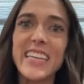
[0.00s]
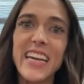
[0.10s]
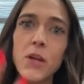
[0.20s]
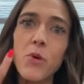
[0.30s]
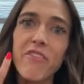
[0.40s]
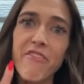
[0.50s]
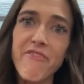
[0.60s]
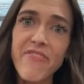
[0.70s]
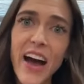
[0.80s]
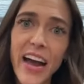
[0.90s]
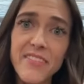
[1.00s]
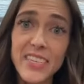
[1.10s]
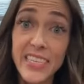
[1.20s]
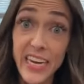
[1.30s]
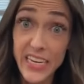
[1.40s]
It's anywhere from
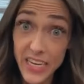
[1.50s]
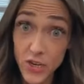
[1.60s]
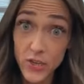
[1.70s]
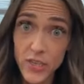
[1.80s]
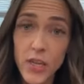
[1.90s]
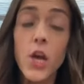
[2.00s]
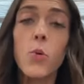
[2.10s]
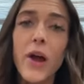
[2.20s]
five to ten years.